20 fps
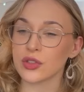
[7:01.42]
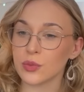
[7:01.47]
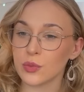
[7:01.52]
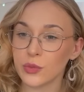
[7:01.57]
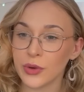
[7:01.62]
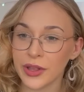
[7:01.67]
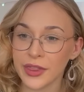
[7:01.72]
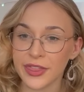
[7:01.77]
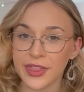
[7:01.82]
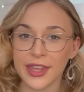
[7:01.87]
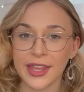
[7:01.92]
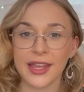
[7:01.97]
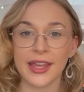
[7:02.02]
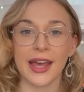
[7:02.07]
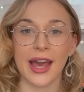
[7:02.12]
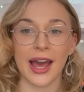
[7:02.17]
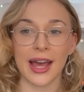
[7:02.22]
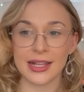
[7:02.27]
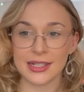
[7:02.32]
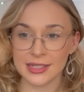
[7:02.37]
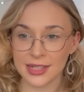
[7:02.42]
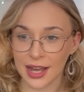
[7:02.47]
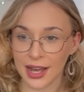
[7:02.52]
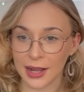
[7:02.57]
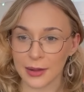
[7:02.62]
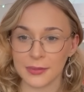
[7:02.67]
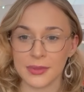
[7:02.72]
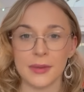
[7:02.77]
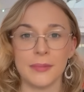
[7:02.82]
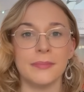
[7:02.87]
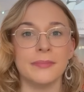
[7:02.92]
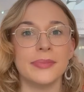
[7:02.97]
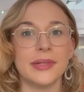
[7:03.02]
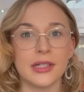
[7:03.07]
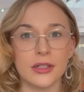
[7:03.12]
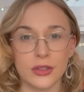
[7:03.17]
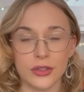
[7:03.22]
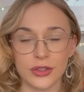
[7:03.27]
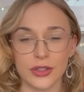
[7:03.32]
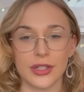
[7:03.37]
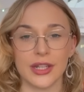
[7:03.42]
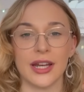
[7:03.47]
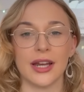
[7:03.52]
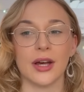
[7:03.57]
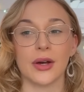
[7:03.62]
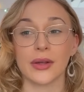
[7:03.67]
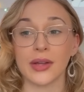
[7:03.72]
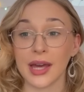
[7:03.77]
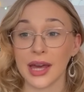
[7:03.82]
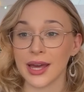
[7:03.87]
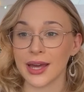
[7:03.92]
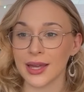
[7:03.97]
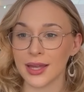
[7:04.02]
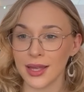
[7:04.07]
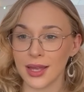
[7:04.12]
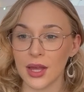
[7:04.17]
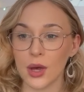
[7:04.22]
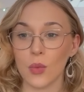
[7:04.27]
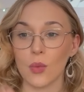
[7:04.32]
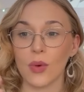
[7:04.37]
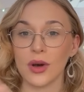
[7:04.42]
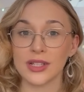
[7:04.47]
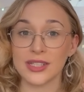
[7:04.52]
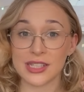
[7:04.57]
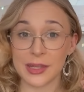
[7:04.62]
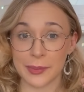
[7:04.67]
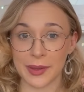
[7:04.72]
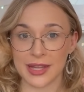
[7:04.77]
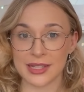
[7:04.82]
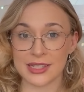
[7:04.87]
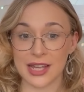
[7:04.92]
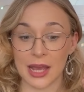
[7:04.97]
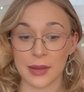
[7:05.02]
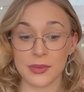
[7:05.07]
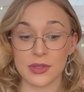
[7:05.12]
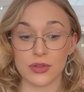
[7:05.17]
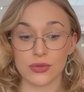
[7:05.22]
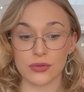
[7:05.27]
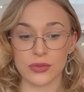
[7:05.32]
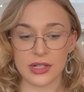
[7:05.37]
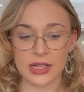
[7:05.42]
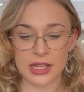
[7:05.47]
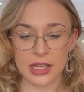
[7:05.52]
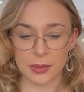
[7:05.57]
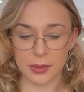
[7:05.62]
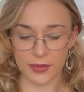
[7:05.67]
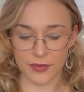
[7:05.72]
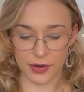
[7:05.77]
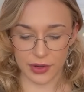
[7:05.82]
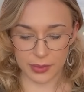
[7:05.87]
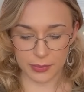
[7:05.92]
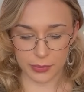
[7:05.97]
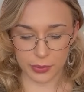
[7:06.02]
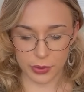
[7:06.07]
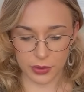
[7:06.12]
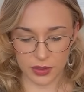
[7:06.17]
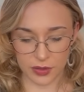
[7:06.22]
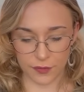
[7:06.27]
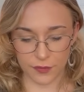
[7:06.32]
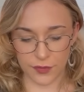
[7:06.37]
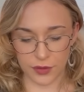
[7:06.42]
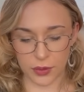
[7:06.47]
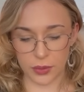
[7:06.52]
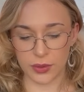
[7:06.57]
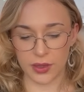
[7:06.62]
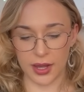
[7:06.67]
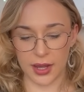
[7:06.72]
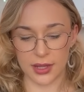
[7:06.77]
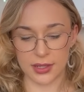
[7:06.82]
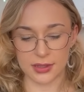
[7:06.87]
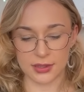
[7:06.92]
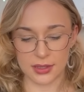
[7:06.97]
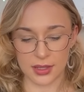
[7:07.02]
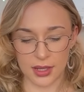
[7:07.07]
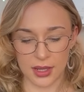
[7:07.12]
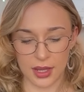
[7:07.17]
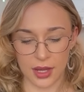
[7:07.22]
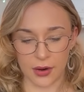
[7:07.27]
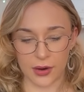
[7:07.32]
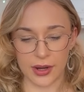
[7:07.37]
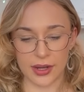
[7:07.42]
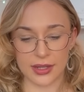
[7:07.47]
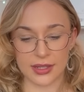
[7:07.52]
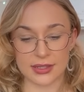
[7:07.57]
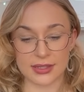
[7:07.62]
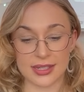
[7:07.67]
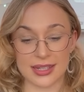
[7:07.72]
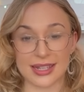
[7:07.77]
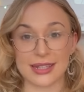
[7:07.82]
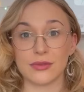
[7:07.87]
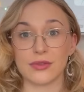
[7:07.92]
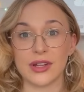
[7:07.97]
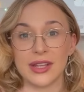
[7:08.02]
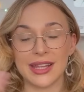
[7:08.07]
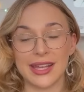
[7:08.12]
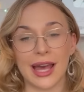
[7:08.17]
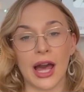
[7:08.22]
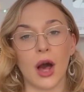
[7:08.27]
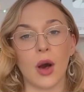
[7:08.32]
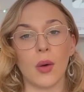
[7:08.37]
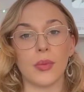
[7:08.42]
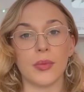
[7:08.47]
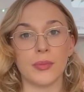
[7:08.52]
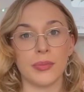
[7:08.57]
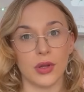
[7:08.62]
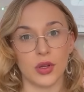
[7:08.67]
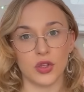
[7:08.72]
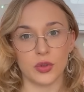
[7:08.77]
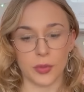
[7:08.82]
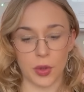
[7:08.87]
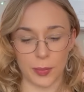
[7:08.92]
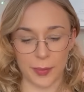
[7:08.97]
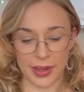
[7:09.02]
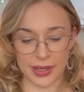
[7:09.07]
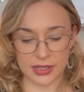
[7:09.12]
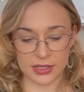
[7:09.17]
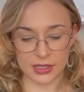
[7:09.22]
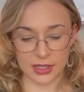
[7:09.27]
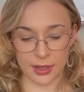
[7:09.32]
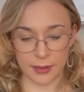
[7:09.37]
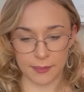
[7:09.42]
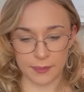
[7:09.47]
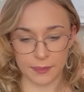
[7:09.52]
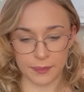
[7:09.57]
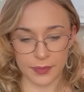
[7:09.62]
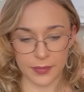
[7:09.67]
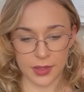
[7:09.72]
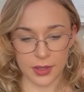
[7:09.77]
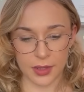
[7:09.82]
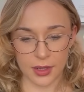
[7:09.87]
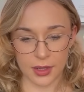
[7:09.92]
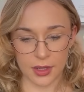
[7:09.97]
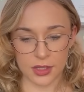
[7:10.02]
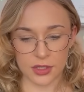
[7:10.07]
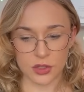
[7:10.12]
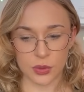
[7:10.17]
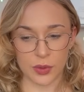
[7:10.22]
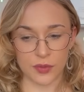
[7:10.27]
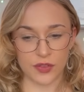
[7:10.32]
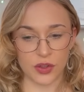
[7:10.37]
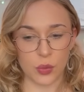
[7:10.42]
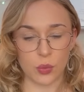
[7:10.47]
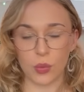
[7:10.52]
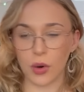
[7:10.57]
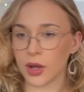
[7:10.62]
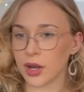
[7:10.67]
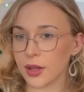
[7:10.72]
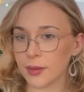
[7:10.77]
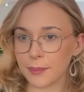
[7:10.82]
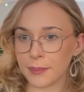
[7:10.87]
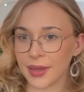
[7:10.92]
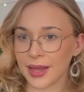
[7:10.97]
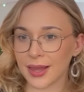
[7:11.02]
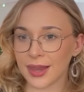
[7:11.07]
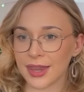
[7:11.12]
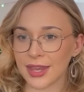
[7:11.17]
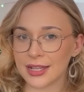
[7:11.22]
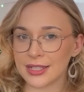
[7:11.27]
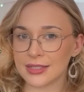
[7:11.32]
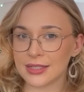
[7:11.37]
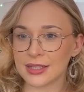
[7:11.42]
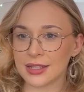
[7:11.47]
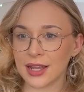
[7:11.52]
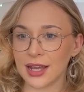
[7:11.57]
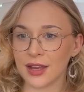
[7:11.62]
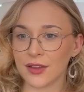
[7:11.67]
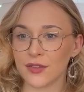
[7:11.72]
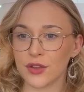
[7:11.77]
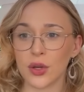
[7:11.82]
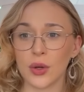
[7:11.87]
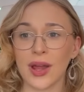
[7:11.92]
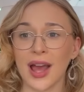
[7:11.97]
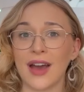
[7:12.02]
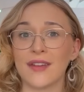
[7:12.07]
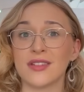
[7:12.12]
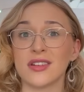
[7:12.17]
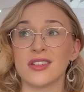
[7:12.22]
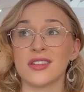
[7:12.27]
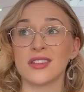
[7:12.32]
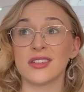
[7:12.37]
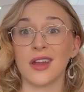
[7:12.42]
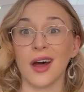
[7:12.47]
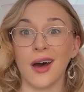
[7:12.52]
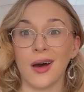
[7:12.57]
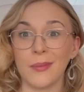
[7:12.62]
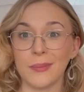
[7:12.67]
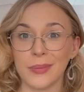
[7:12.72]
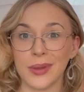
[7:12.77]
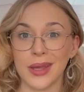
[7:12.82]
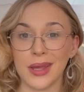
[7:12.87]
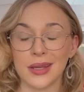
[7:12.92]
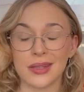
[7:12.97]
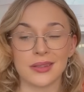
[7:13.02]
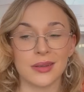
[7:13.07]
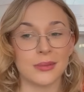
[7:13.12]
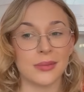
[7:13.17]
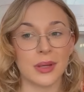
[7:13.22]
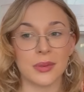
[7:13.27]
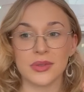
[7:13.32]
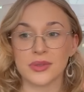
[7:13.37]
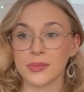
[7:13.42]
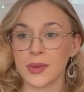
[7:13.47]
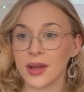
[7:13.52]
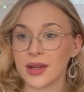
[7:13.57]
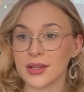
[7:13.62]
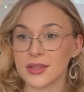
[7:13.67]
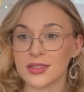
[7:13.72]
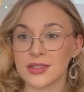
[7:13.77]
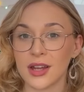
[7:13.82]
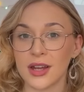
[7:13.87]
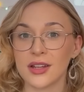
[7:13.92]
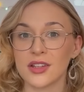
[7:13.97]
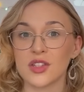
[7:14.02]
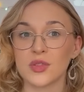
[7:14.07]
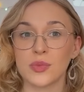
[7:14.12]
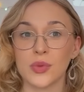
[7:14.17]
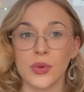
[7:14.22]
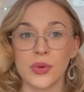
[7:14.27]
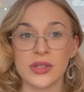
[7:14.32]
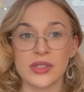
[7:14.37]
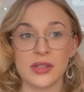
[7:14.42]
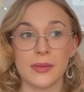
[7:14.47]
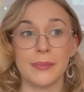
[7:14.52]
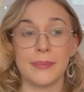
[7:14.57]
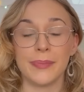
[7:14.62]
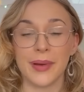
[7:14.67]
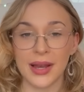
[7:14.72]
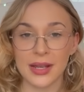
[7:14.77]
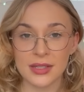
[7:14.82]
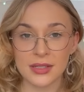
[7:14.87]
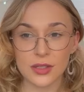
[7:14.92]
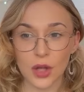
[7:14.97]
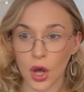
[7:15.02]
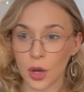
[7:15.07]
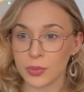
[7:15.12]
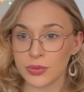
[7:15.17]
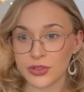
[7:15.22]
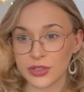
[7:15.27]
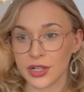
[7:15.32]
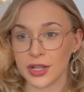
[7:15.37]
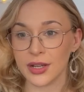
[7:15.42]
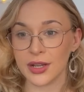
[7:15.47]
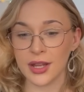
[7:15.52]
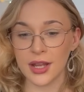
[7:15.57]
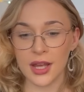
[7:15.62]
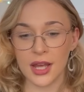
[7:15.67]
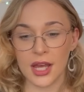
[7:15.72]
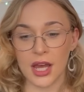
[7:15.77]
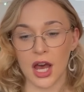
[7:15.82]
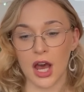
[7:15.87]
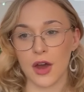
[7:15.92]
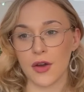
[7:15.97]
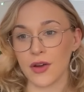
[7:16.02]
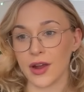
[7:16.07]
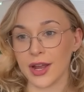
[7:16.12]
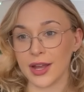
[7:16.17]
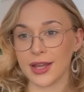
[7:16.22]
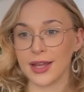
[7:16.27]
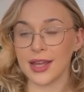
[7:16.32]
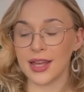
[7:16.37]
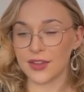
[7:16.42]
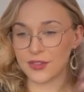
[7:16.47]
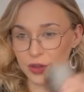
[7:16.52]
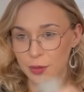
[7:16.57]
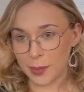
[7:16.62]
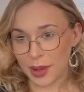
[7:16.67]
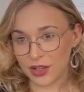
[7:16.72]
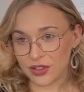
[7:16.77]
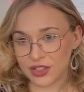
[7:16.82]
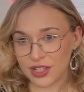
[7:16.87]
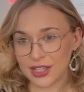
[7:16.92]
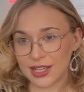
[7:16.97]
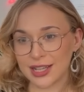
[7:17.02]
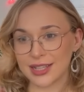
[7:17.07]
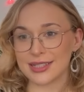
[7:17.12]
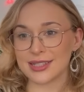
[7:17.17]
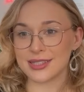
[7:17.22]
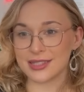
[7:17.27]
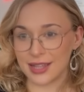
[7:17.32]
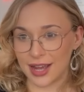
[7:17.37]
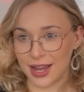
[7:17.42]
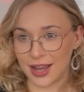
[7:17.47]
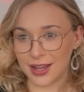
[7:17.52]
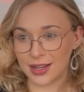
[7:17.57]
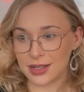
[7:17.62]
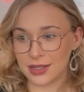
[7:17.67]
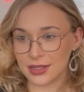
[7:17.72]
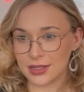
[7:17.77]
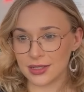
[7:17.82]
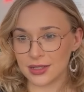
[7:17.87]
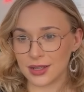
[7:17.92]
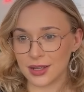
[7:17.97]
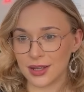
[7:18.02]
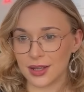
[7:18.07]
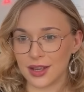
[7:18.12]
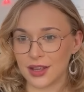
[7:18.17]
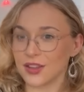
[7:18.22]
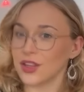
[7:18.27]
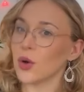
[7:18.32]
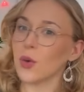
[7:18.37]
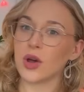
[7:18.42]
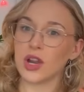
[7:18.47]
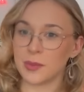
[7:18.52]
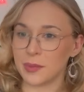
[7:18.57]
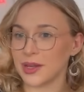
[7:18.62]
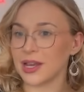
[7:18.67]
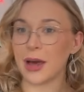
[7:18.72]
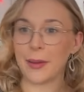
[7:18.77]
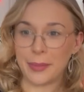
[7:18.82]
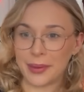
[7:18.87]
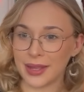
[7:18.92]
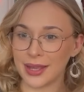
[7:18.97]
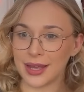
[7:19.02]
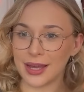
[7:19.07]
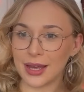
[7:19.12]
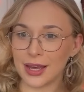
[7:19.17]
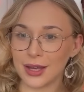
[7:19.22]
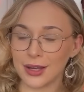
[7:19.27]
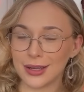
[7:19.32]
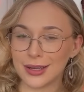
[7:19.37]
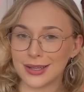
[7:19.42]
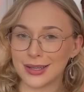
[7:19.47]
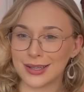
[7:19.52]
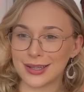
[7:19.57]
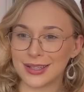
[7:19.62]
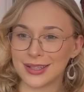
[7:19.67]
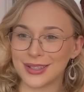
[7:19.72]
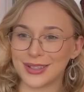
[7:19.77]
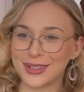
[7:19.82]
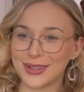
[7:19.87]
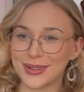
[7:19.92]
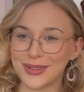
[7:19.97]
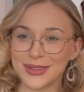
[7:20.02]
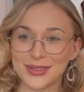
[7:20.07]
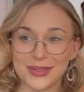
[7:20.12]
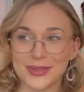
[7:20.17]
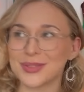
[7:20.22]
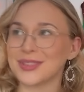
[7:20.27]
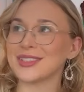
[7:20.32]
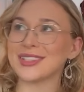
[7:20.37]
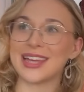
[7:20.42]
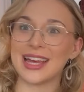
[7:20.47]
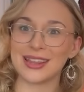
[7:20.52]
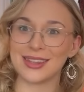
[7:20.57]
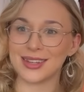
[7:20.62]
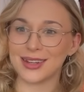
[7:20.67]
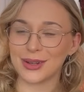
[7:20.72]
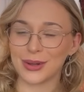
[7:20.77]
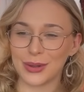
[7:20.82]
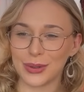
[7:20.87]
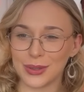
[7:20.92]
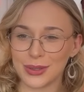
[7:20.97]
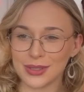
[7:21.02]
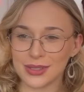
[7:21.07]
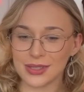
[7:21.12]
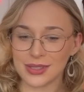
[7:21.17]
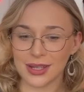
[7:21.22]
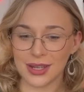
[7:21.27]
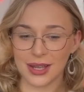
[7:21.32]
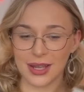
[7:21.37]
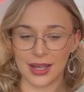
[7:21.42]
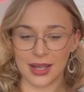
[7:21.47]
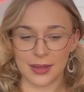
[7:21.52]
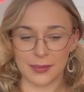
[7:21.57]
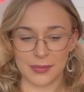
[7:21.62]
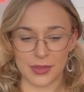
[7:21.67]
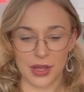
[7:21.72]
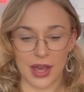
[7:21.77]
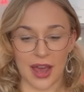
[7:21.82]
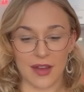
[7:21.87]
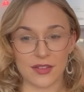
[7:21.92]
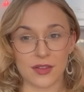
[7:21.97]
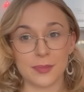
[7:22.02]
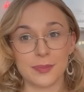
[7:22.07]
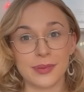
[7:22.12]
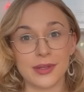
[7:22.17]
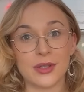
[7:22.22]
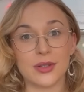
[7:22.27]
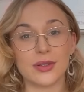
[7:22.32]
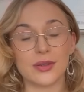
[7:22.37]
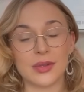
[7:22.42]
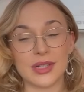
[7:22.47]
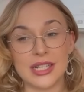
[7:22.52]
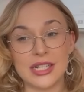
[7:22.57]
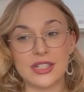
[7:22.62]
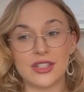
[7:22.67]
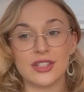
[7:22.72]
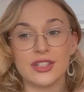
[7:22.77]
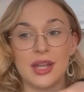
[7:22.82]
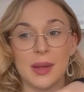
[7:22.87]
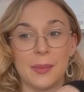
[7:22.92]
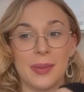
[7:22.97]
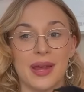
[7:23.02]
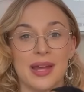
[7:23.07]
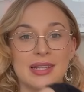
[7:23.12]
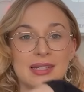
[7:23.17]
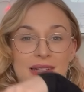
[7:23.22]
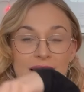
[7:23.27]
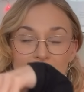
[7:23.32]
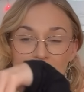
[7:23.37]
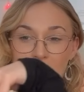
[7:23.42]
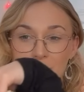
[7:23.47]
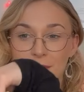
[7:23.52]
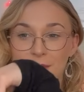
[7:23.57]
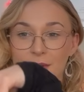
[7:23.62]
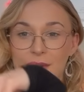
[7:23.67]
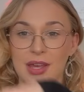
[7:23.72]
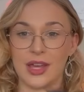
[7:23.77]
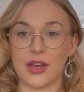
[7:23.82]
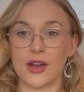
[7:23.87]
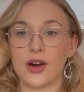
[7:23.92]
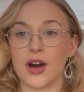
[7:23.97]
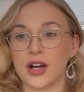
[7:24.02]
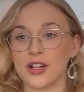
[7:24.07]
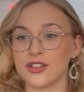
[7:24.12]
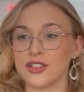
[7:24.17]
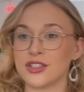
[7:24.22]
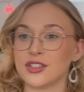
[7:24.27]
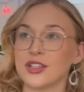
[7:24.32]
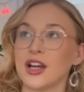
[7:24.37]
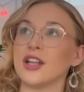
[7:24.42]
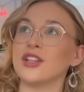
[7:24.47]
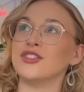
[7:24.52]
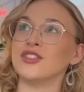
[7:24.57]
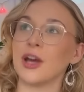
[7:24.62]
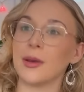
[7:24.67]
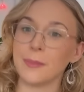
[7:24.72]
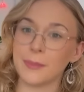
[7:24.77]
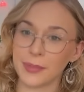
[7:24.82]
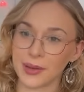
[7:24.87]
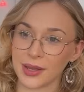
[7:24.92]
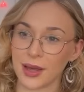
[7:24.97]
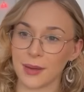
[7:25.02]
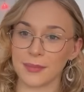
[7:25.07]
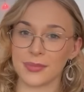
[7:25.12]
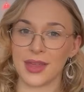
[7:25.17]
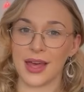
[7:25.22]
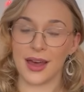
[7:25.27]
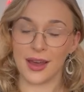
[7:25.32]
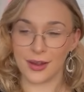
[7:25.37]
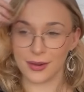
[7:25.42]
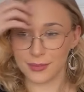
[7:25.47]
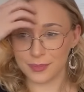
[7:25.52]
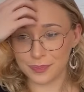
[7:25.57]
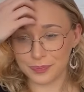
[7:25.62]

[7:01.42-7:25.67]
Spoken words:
on one thing at a time. Then build on it, okay? One step at a time is really going to be very important for you guys, all right? Because it can really help build momentum. So if you want big things in life, you don't have to start big. Sometimes starting small is the best option, all right? If you imagine it like stairs, you'll want to be up here, to get to the goals. You have to build each step at a time, okay? You can't just start jumping up there